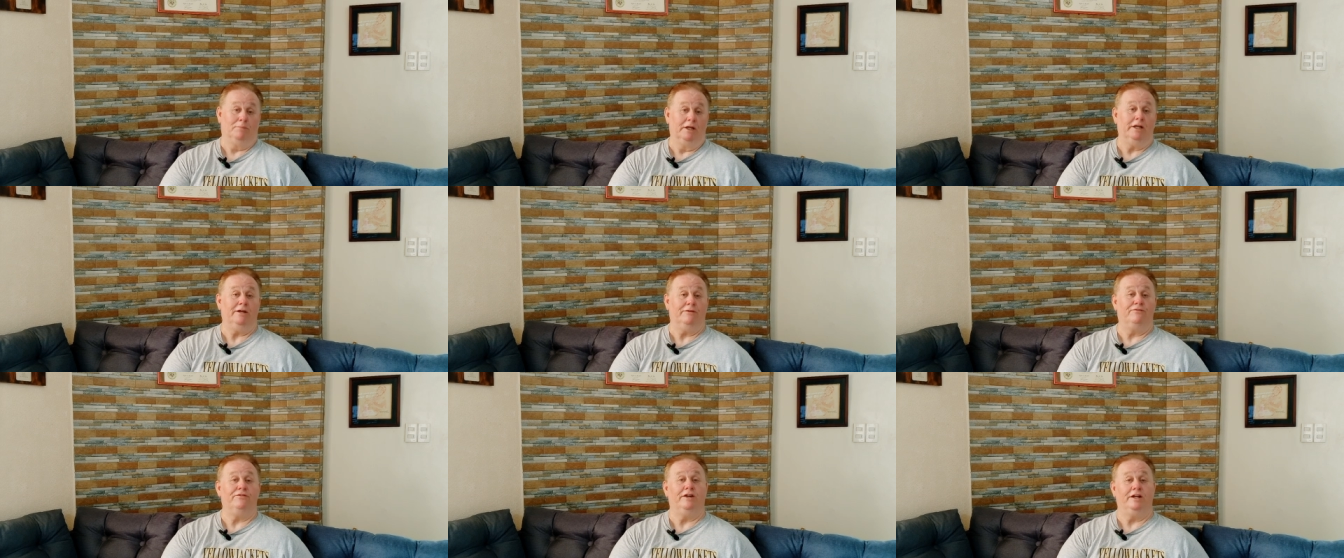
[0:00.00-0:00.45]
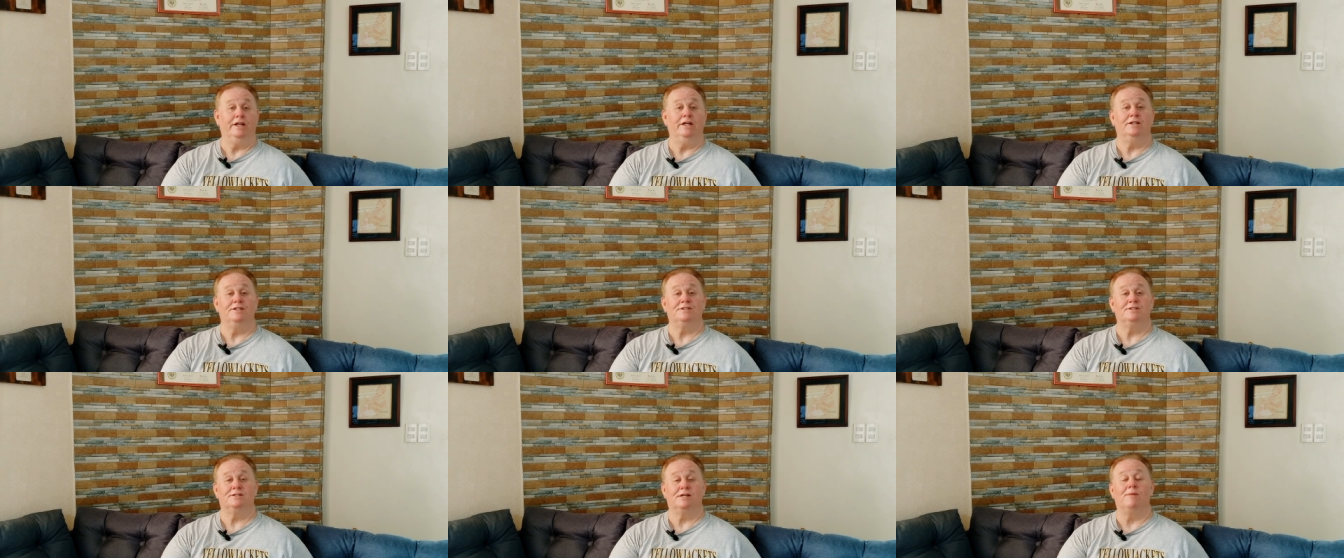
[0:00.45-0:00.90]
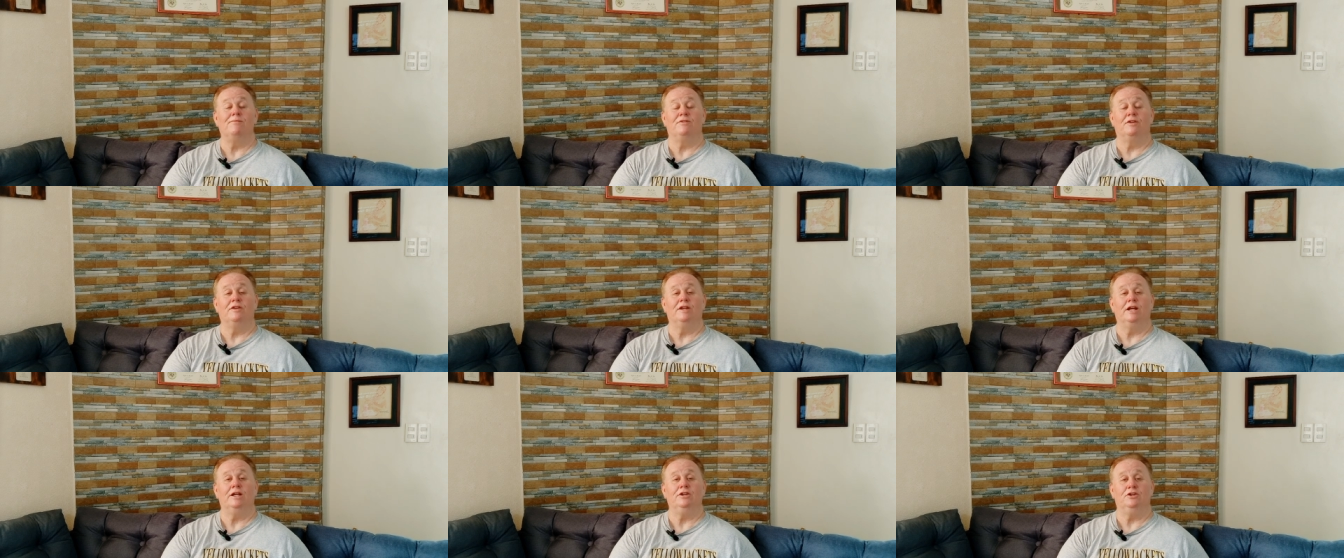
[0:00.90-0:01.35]
But if it is
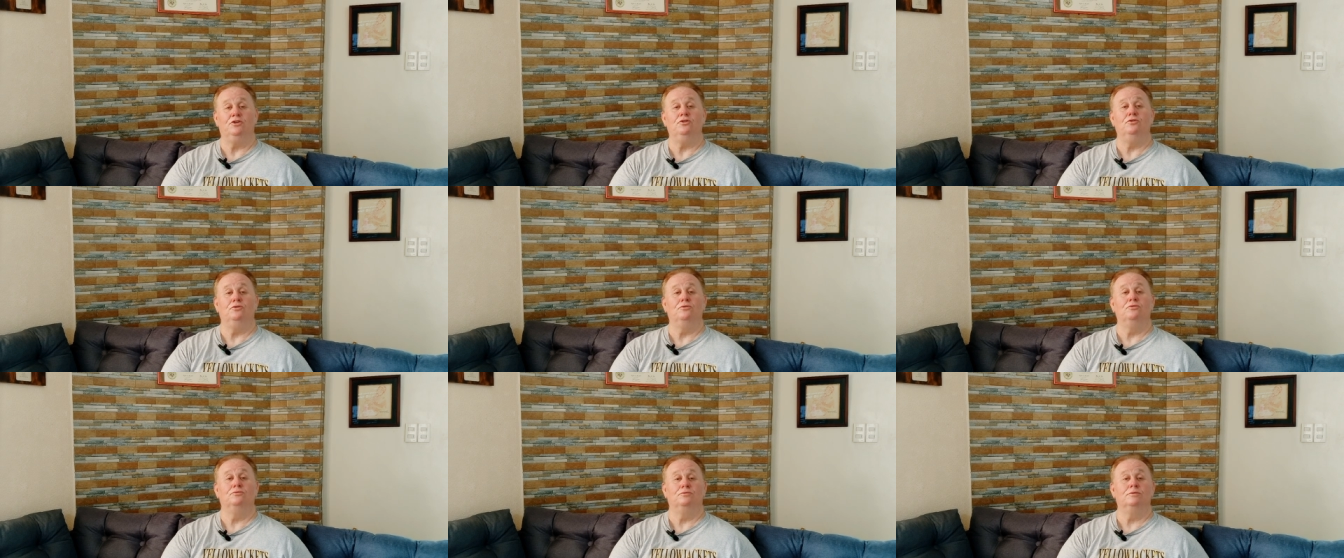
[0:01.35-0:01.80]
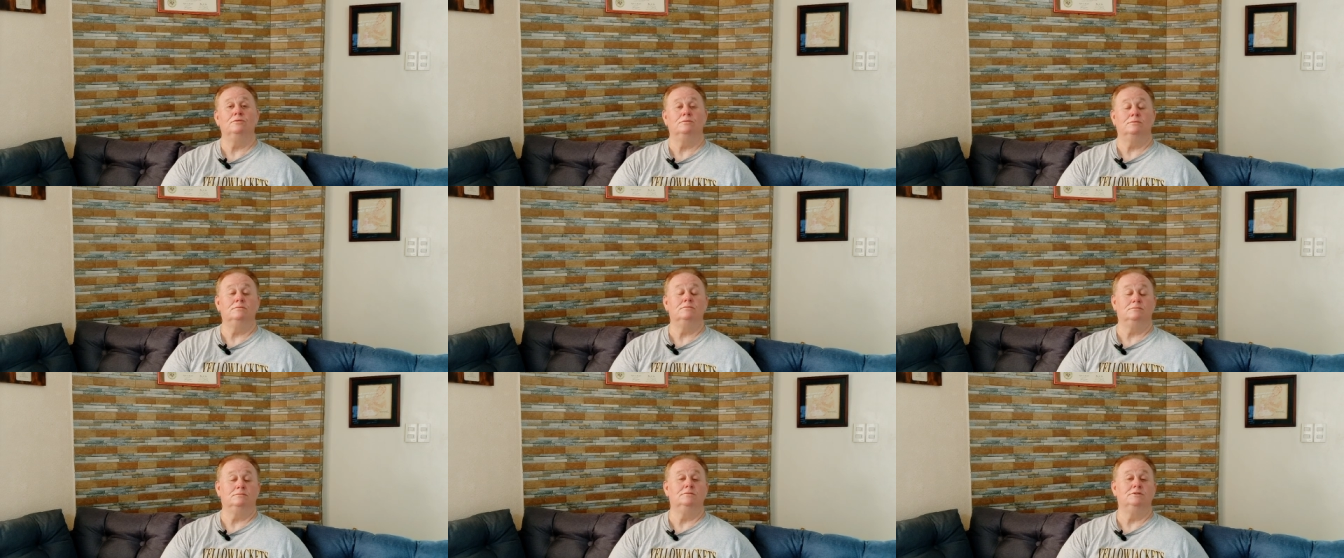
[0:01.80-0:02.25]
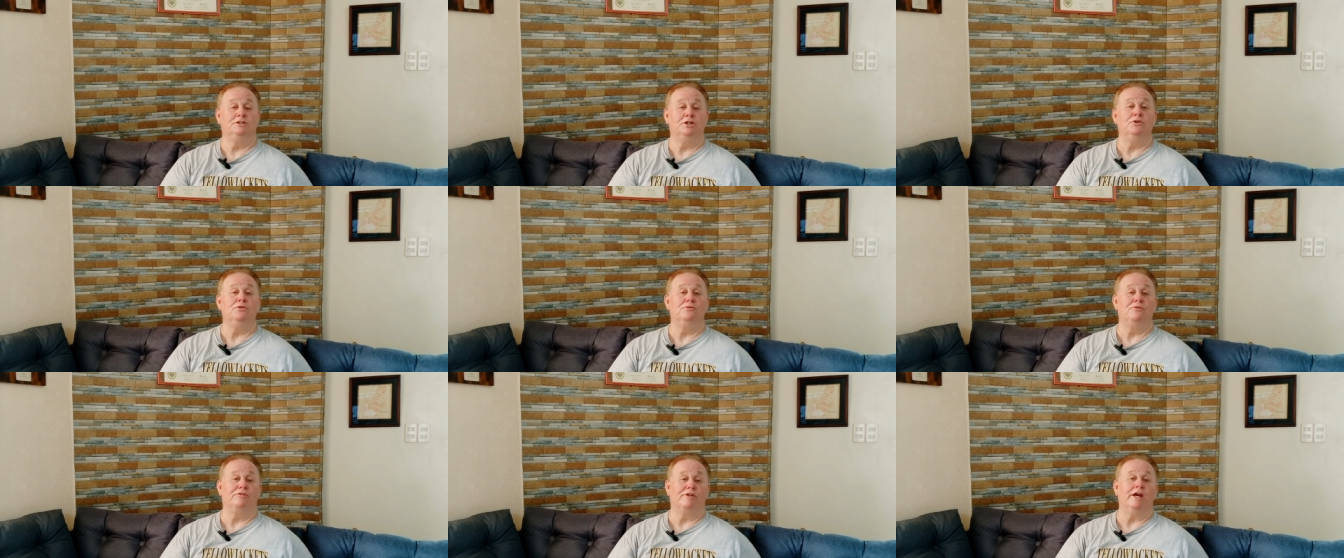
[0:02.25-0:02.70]
something that you
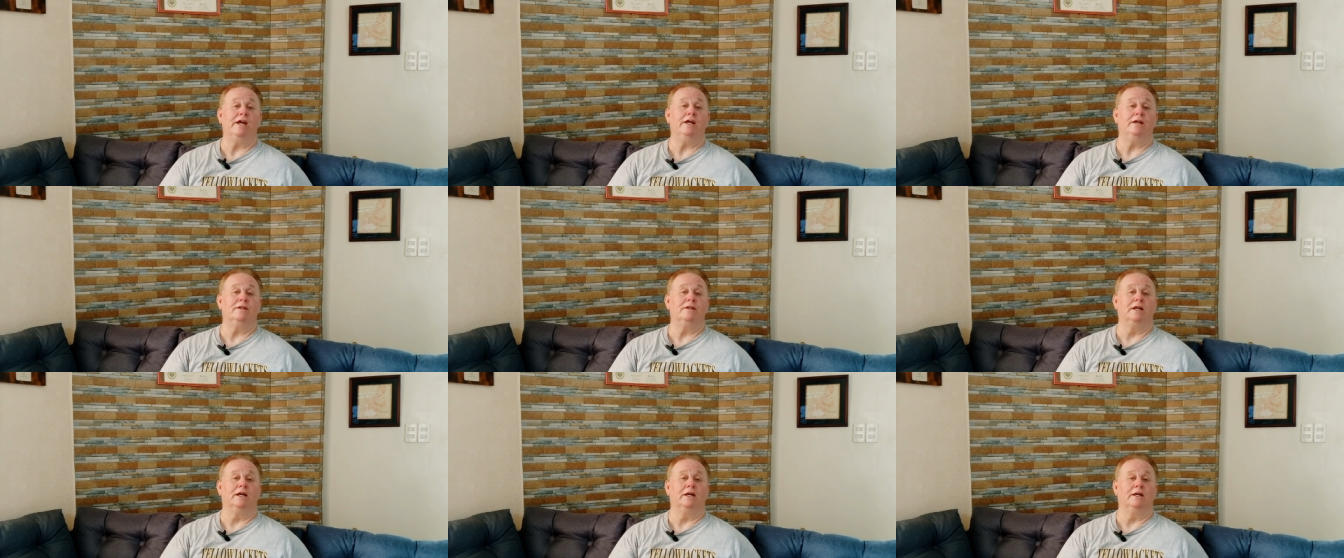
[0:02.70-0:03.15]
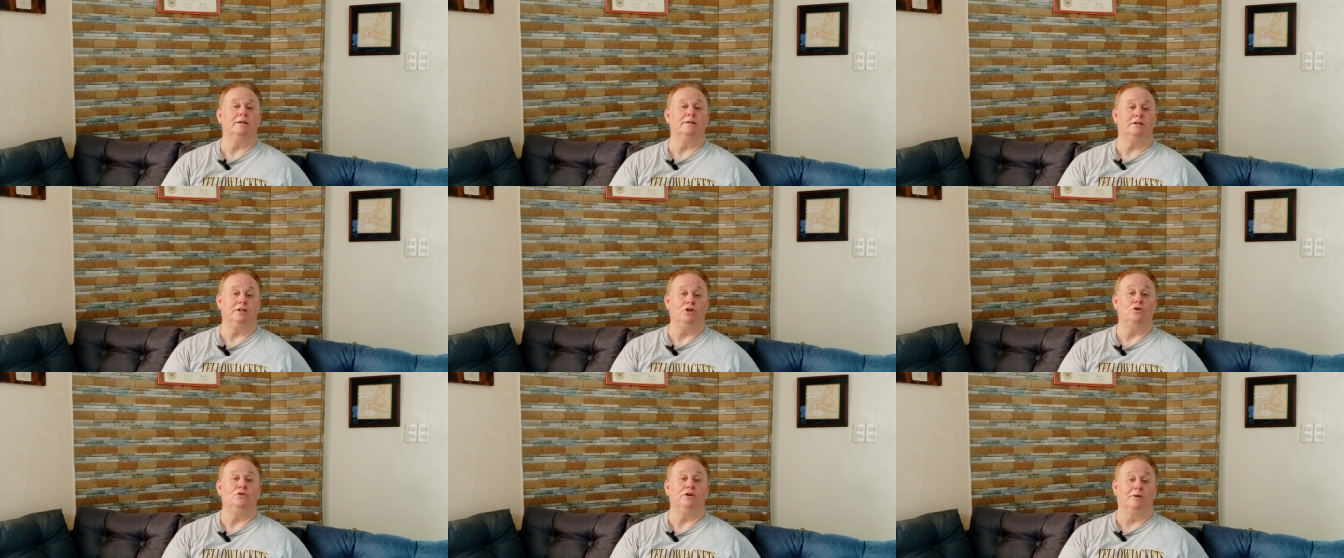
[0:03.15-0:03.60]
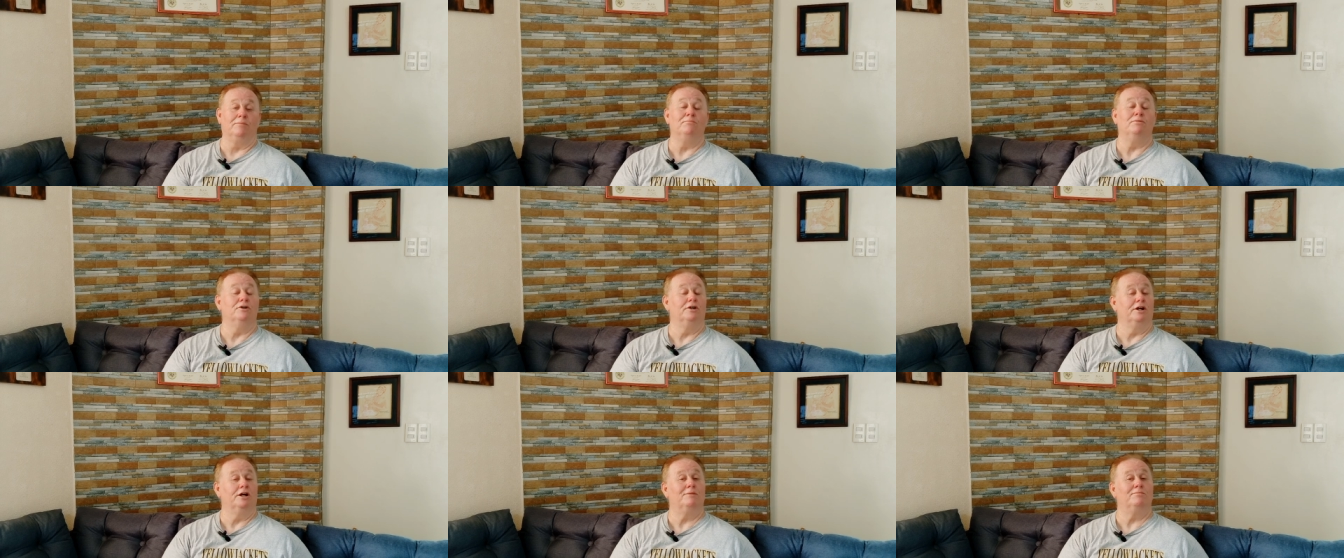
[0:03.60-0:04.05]
do think that you
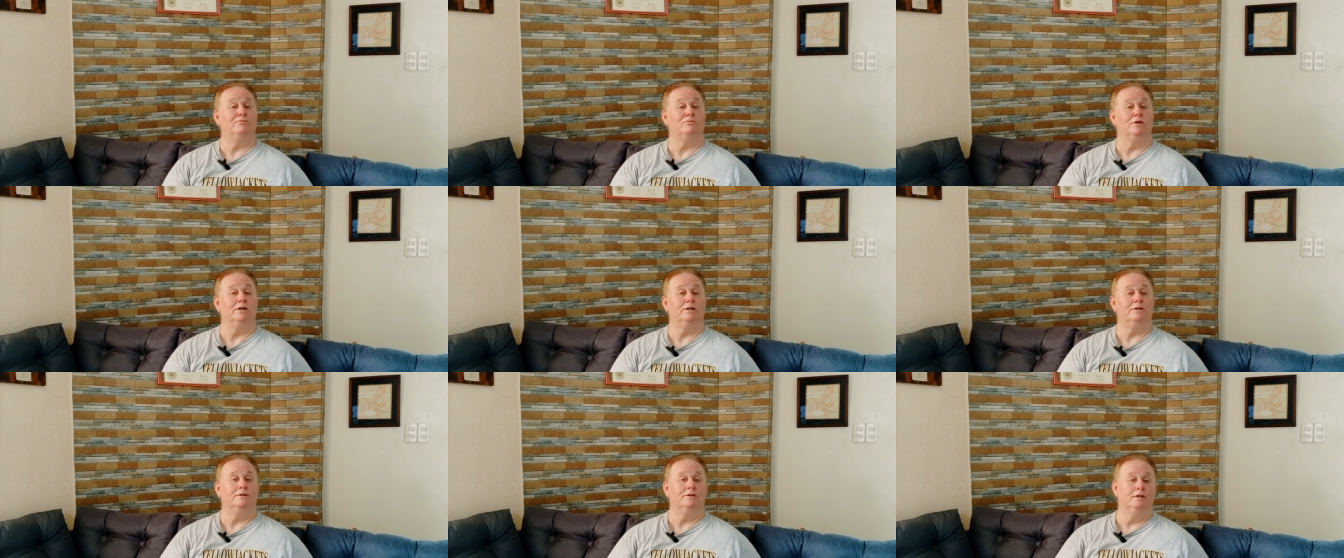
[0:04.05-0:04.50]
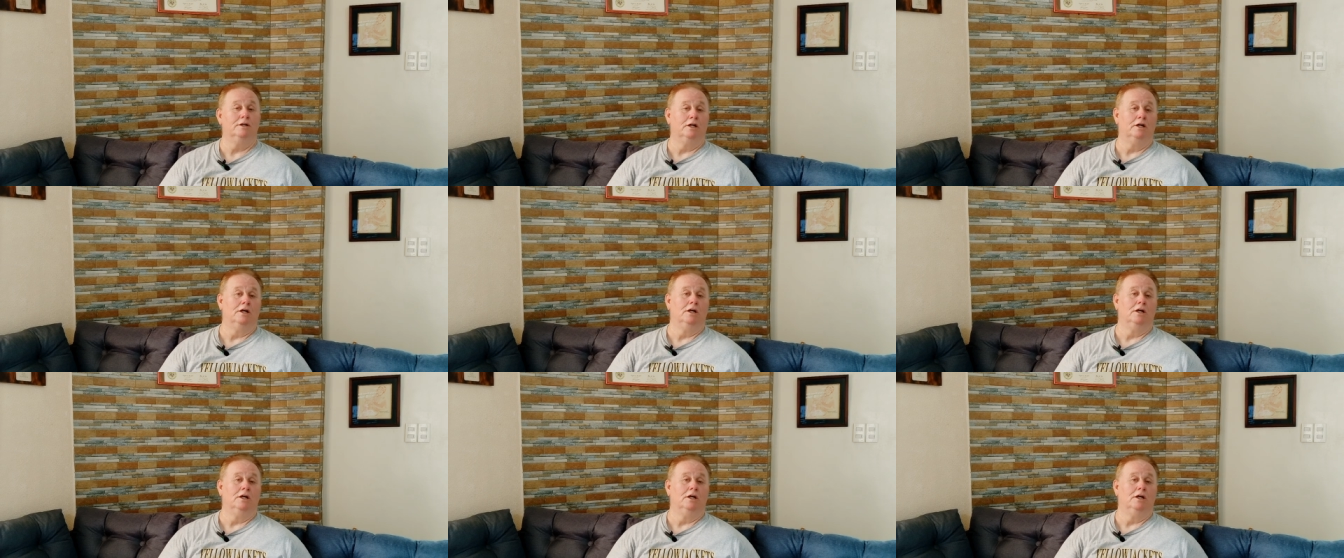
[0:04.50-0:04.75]
can put up with,